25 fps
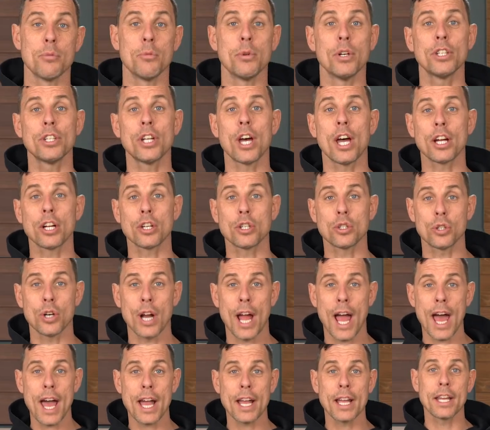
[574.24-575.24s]
will not
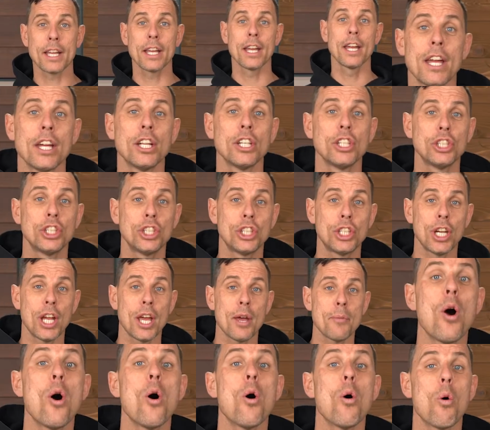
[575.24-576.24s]
crack,
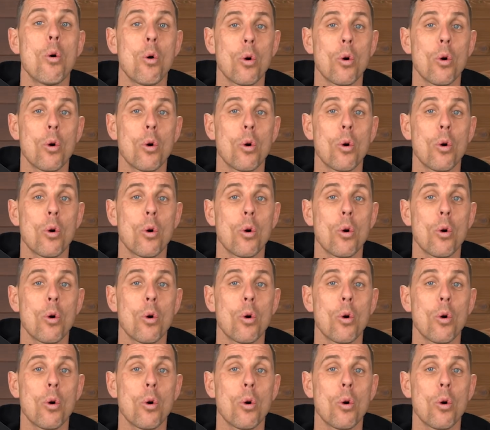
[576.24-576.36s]
chip,